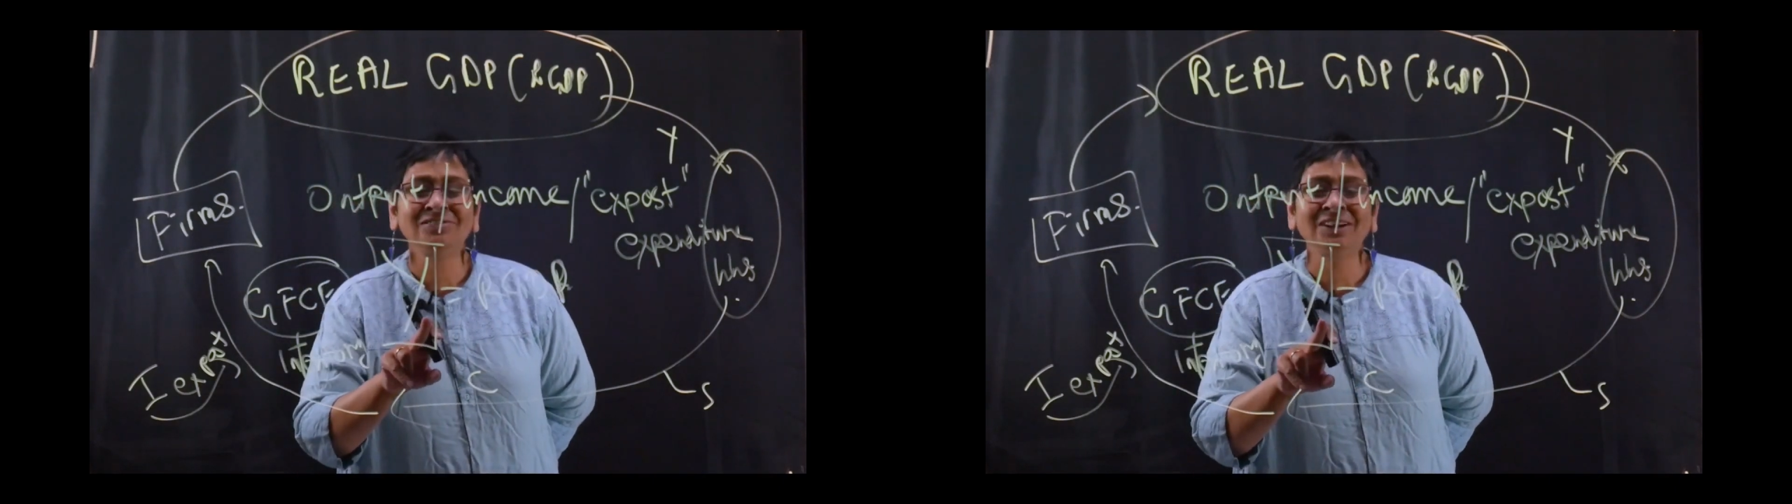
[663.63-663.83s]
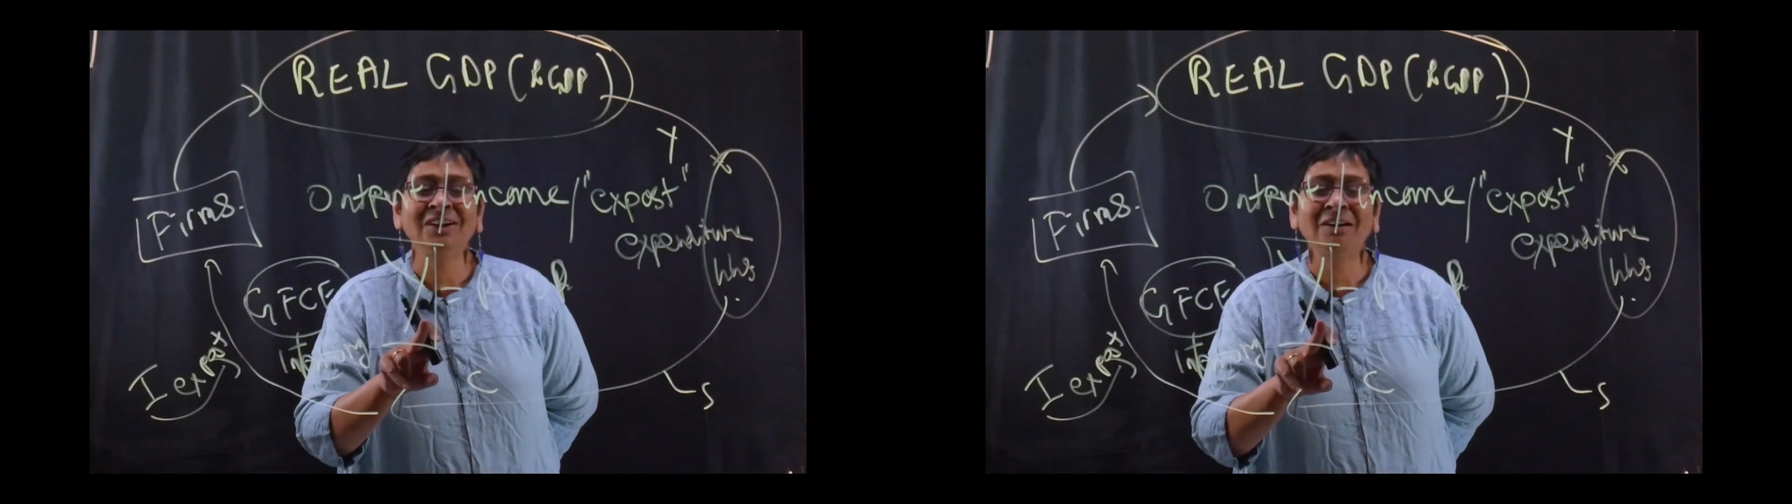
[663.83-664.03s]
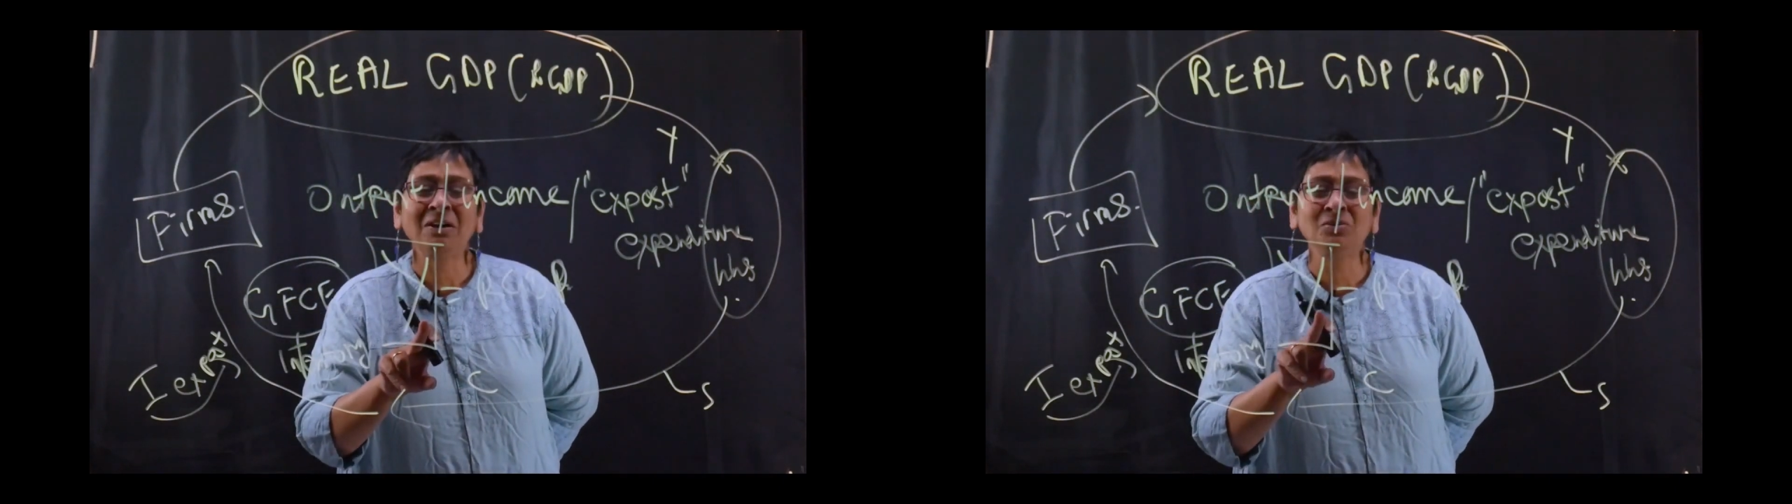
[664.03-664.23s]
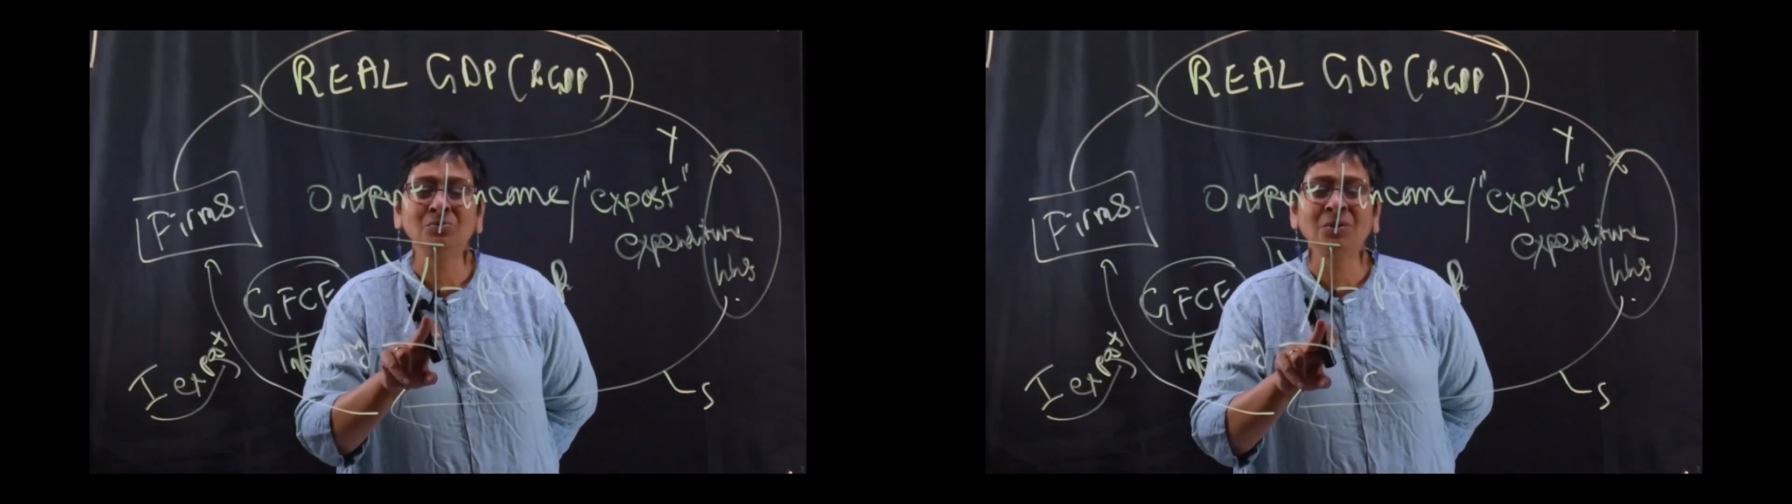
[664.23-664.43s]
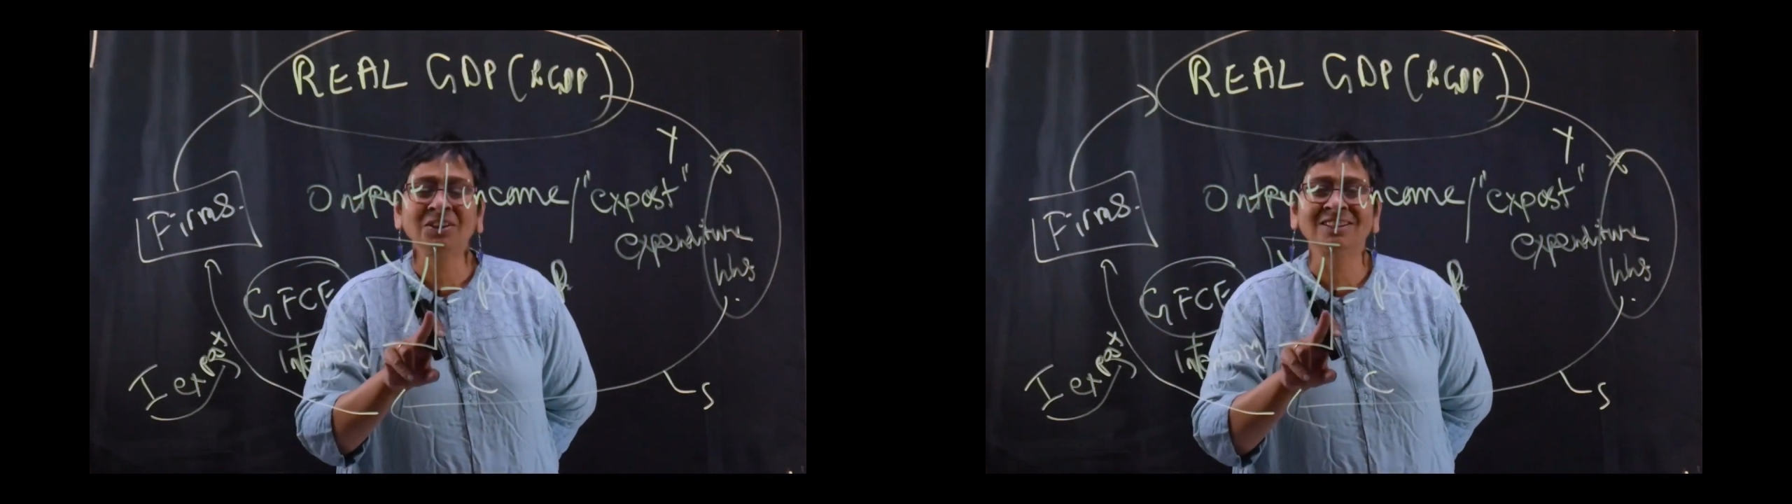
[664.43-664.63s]
figure out
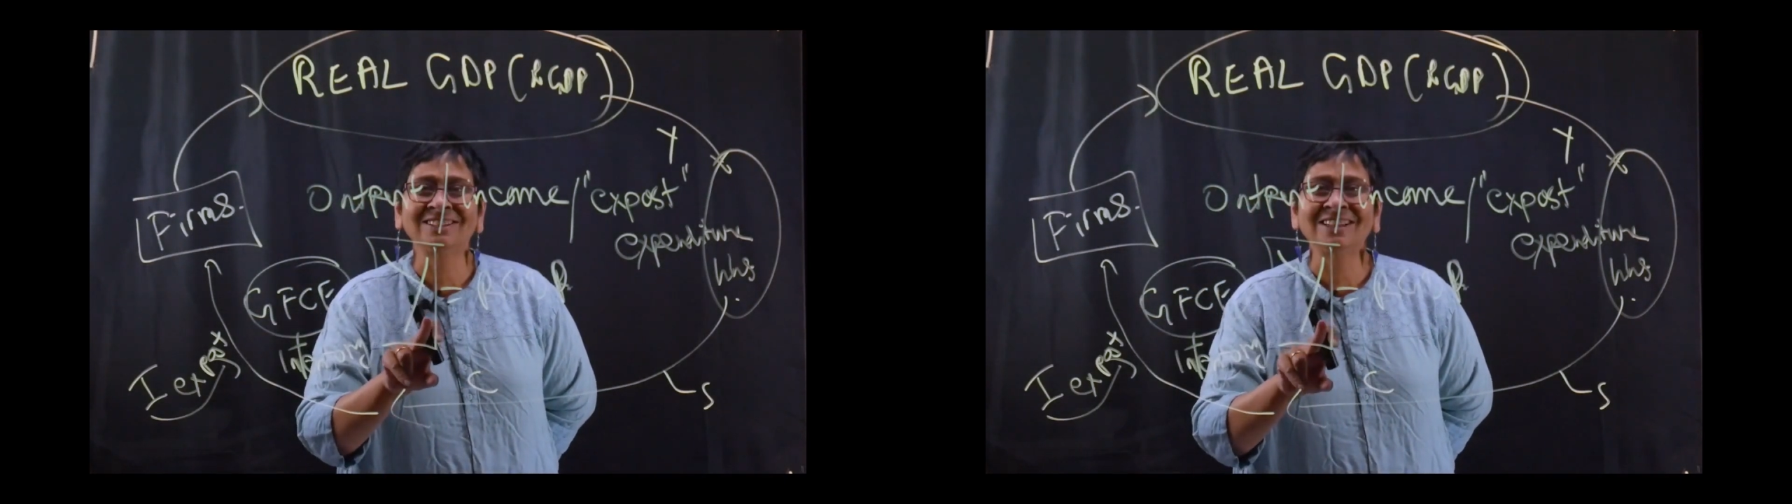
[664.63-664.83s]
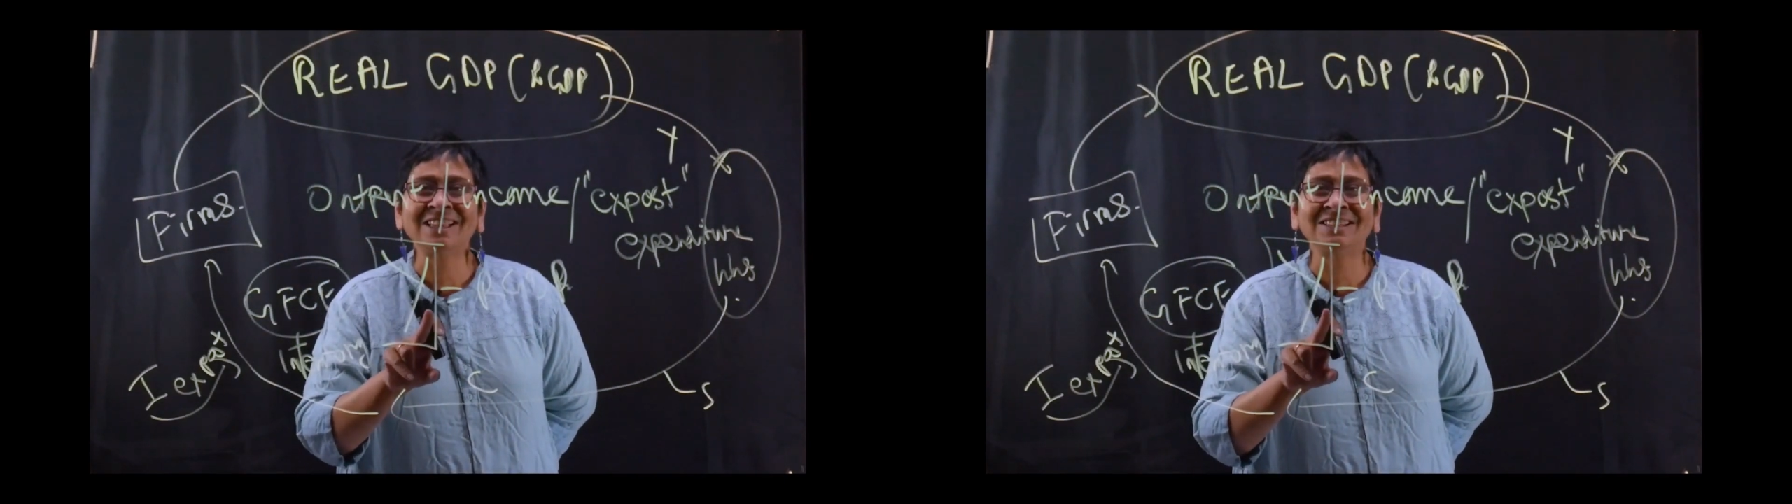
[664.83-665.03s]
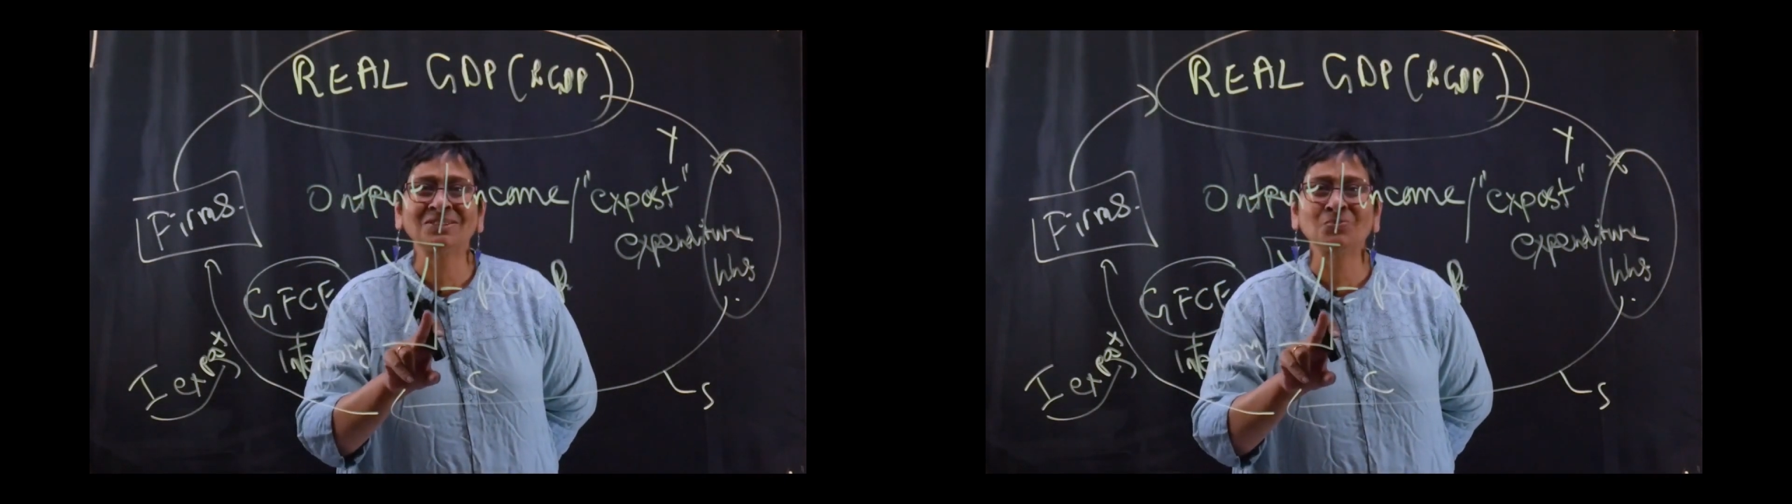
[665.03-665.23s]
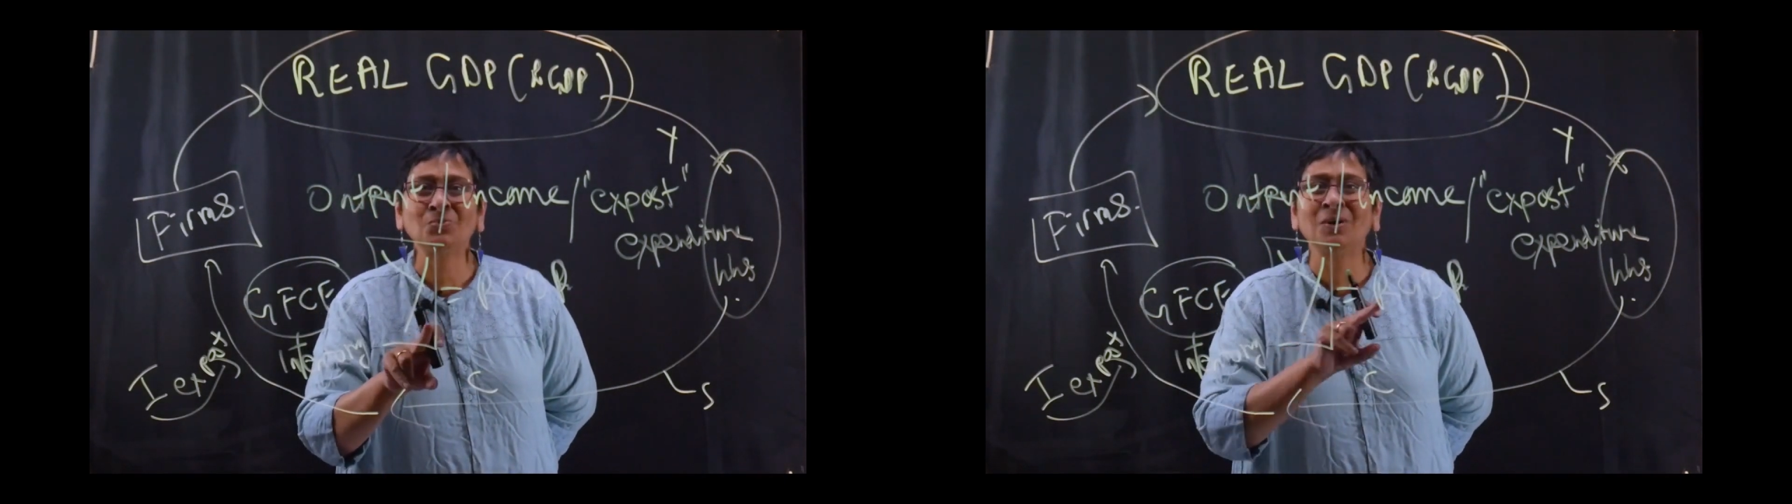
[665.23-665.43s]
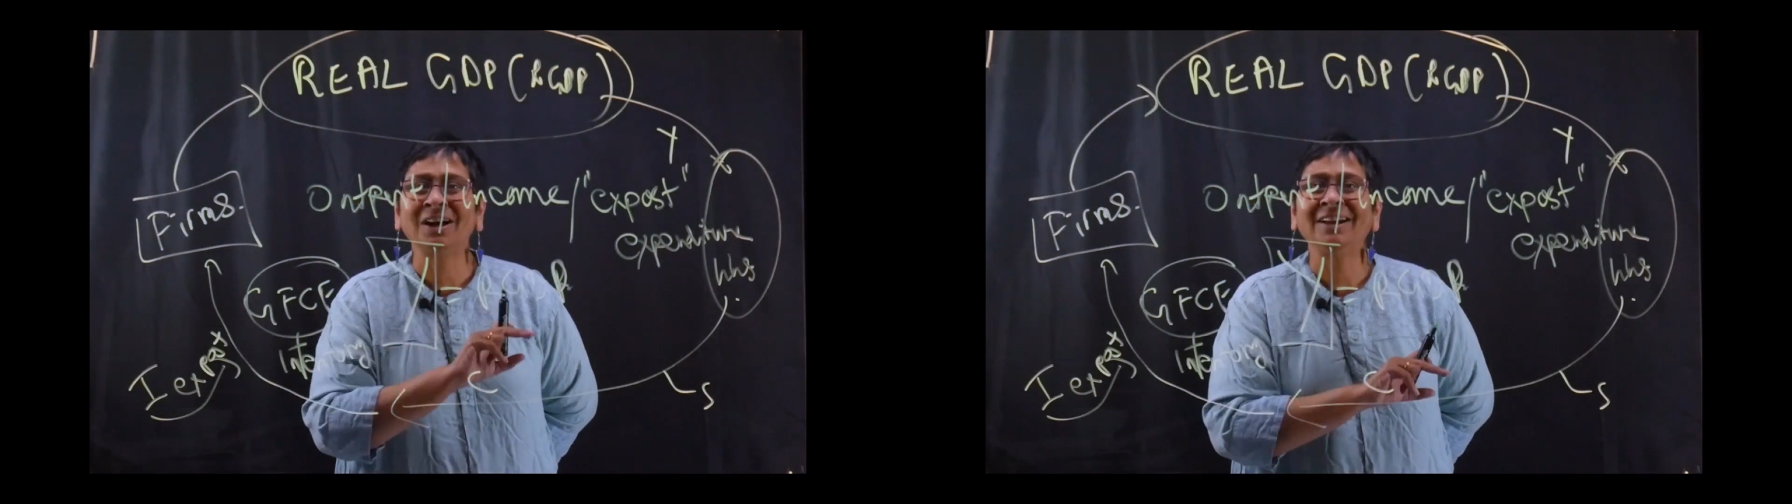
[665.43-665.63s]
what sets
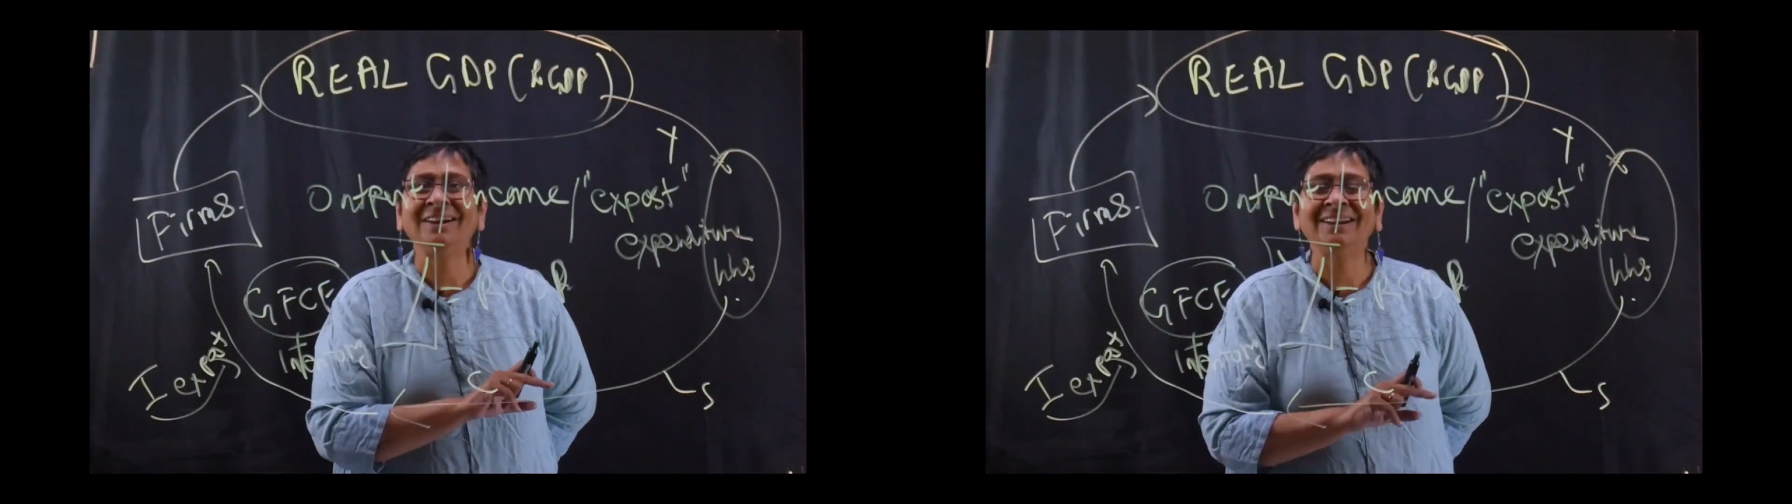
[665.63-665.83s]
Y.